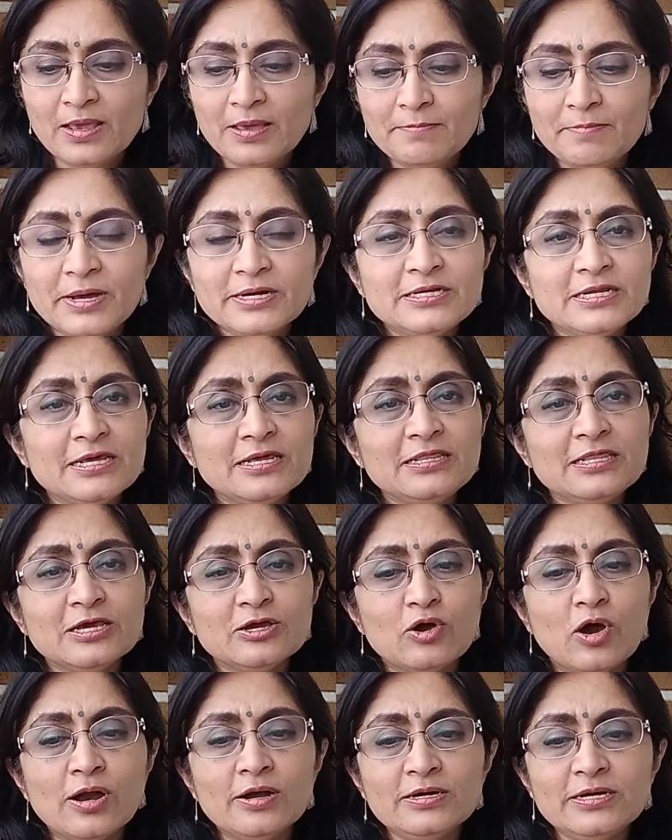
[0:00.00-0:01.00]
But in the
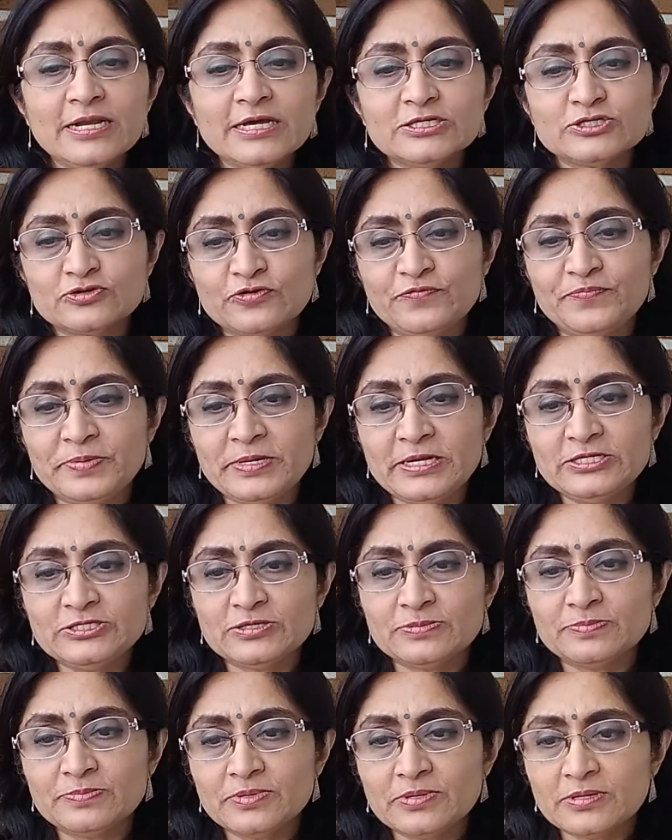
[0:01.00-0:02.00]
context of
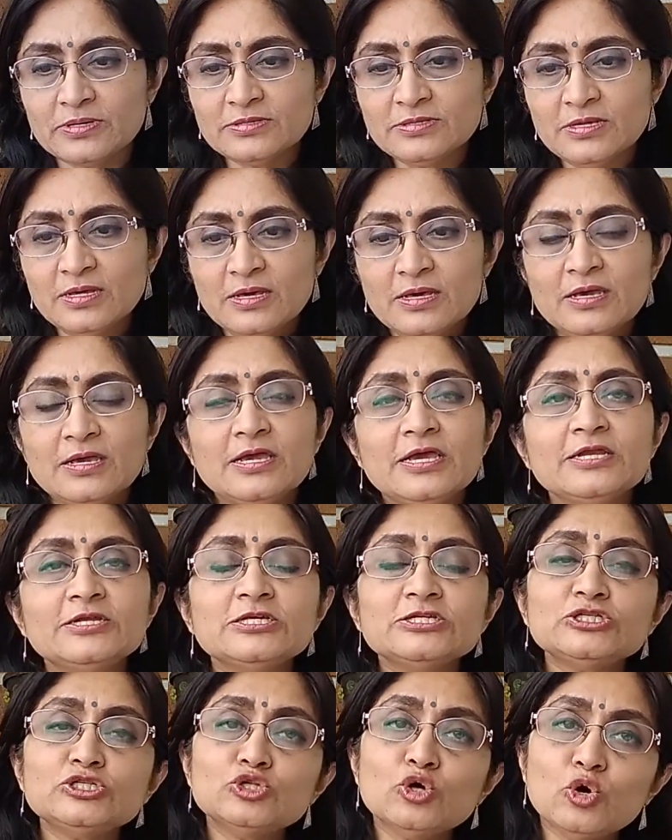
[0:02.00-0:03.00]
preterm birth, it
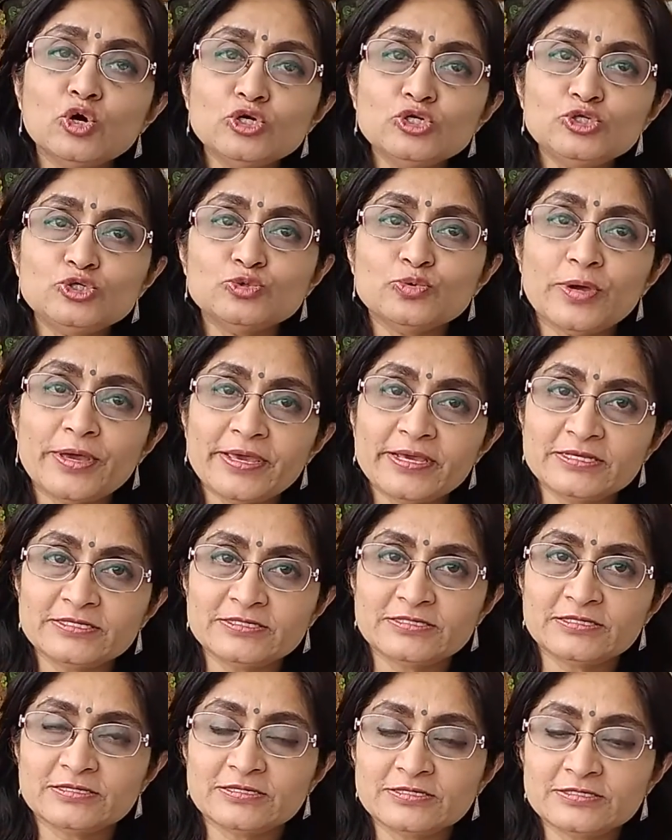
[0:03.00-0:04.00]
is known to
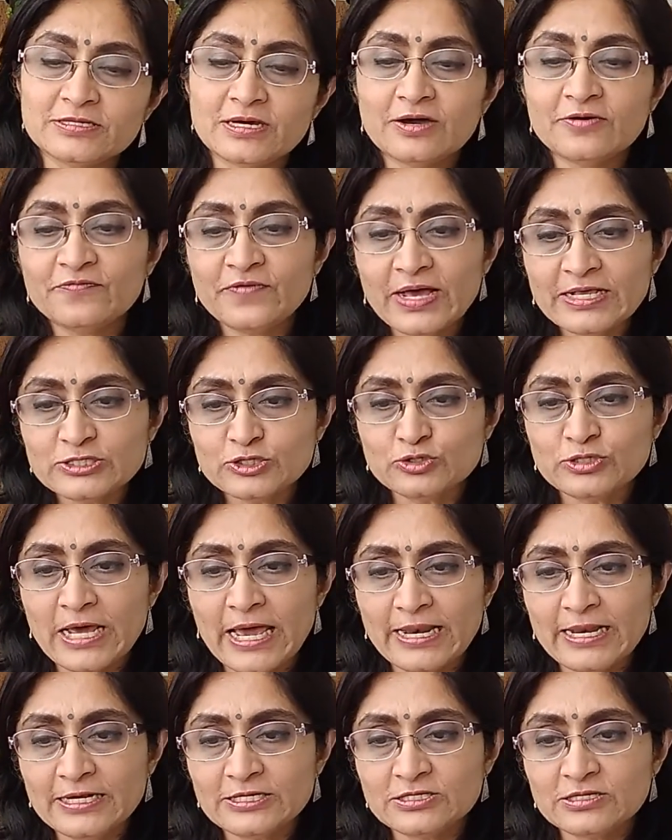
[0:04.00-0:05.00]
exert a
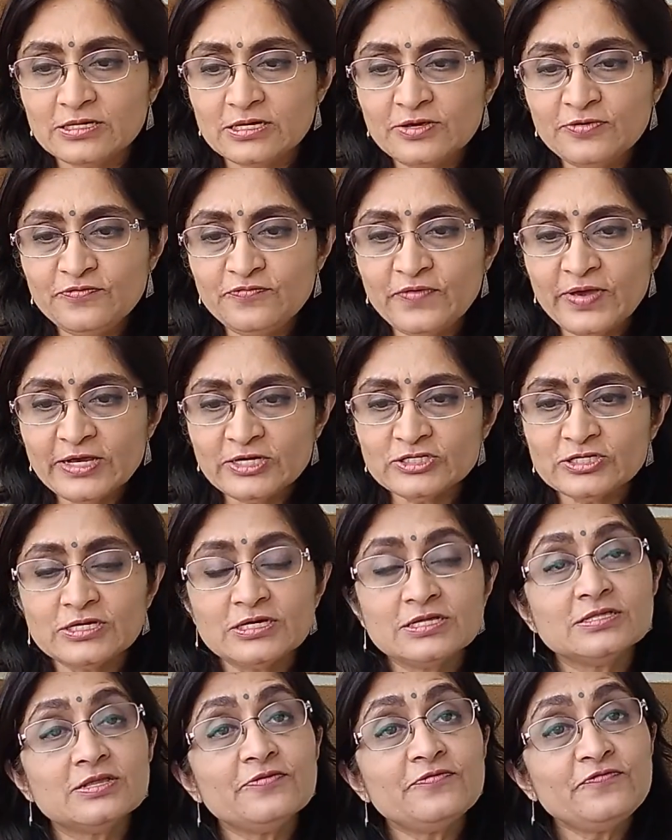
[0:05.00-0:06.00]
vasodilator effect
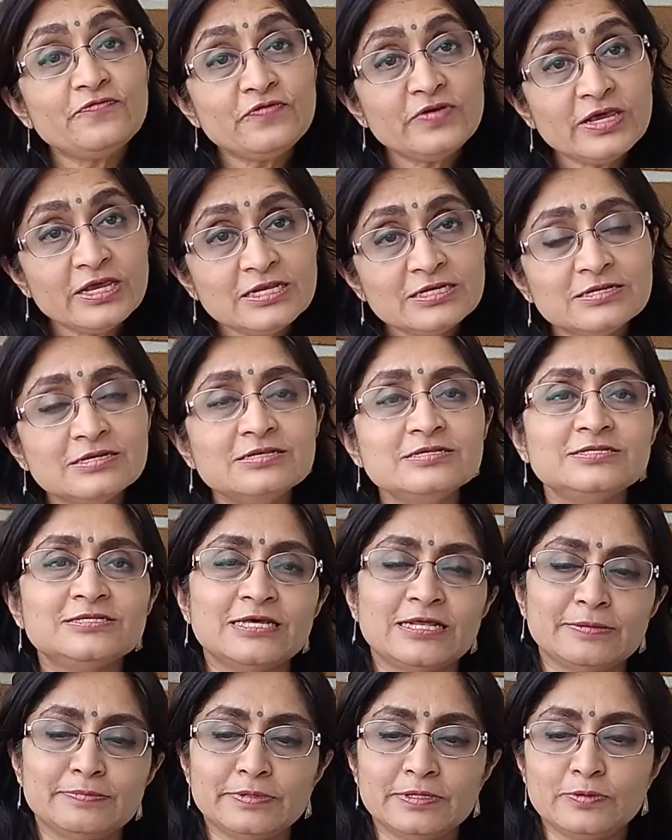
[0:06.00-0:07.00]
in the fetal
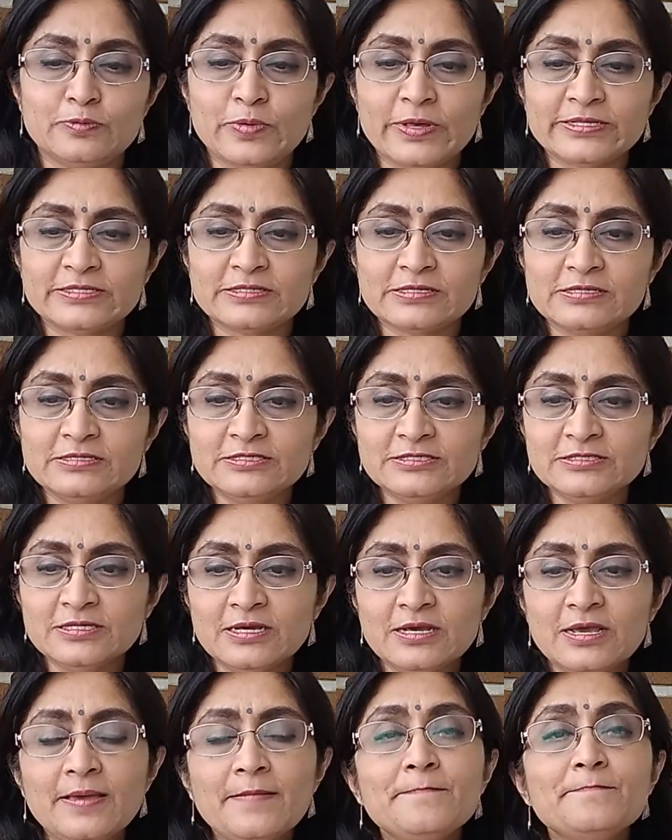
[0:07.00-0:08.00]
cerebral vessels,
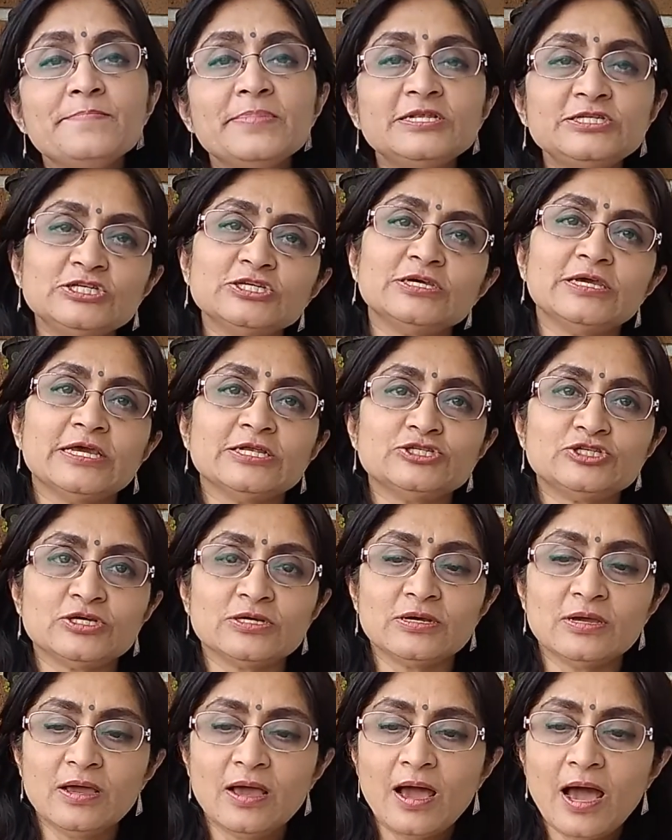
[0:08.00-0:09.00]

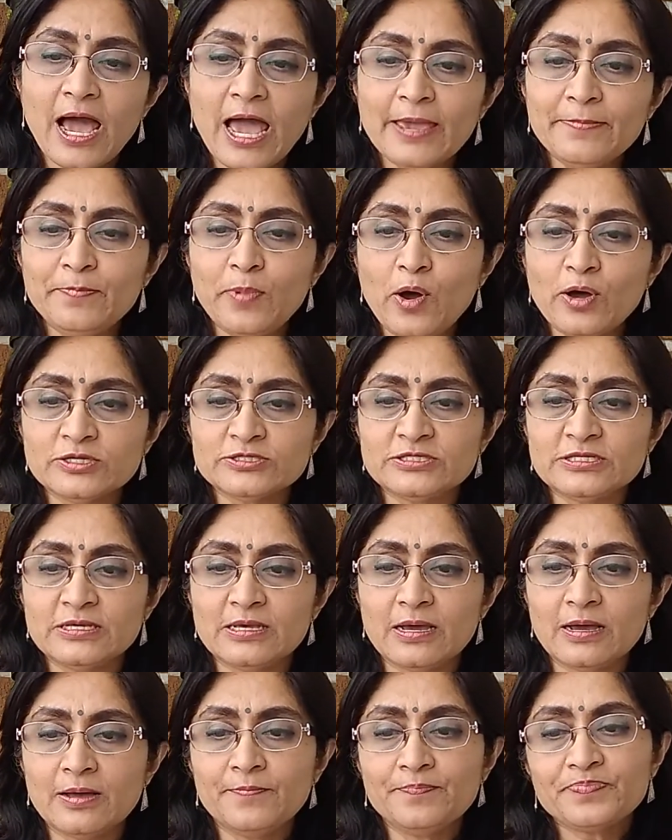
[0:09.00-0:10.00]
mitigating
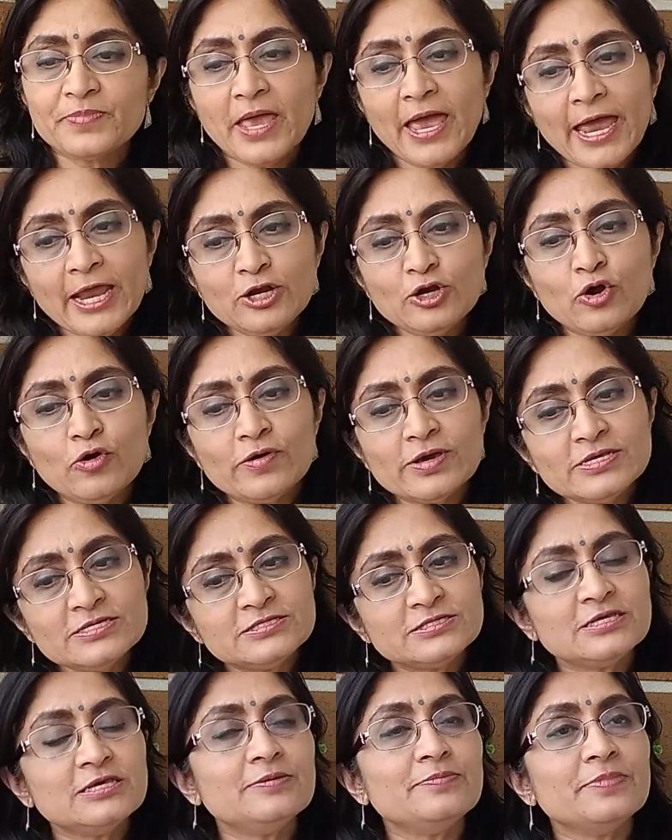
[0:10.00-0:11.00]
hypoxia and or
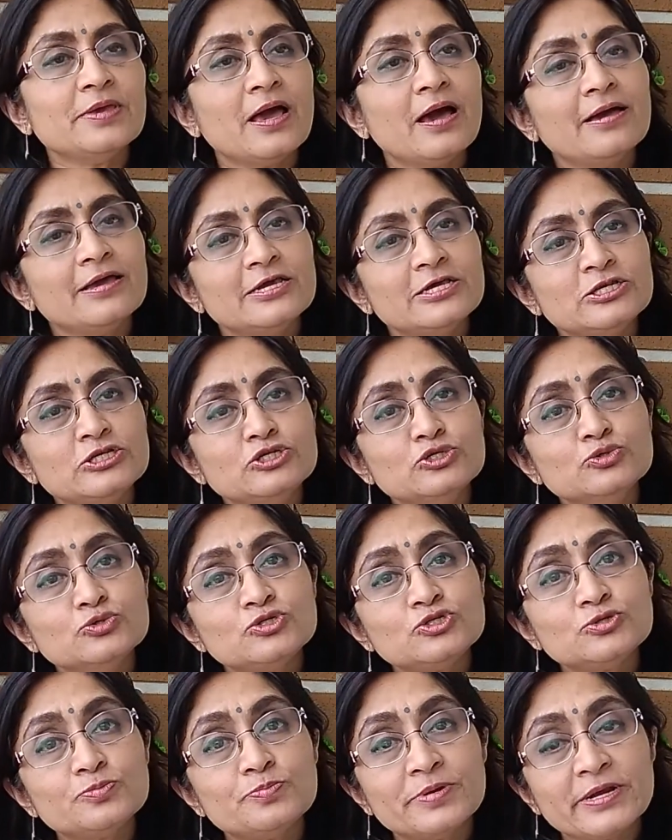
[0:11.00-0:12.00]
ischemia
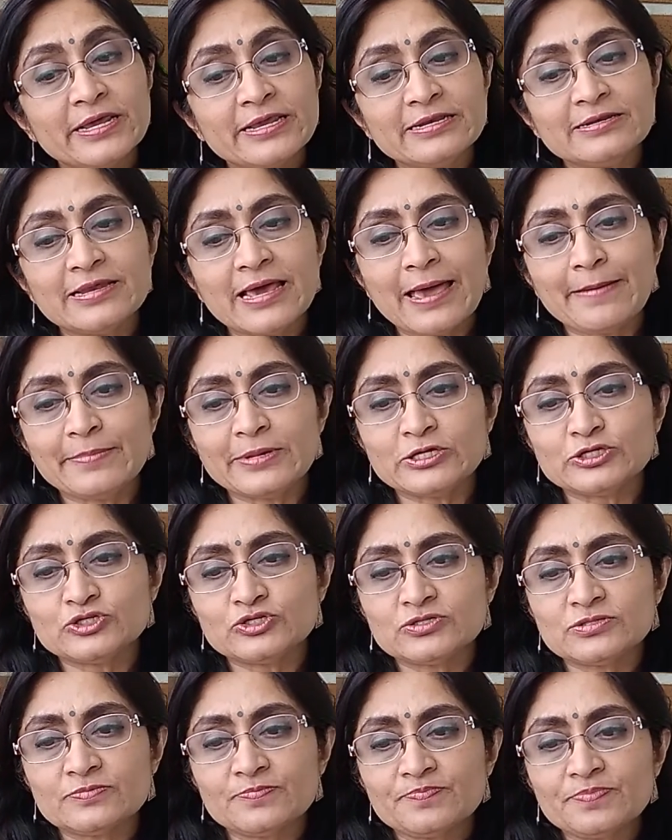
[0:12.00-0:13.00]
induced brain
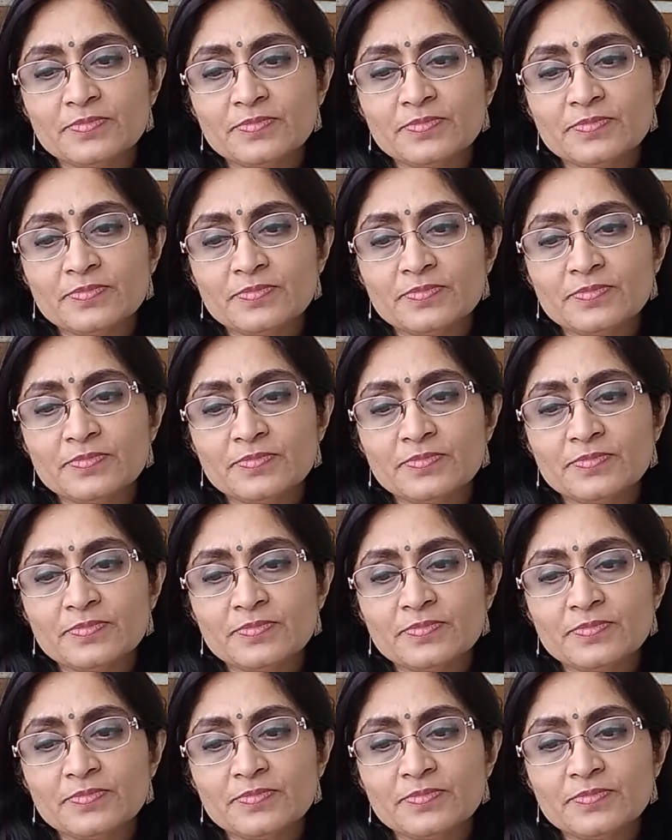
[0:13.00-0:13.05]
damage.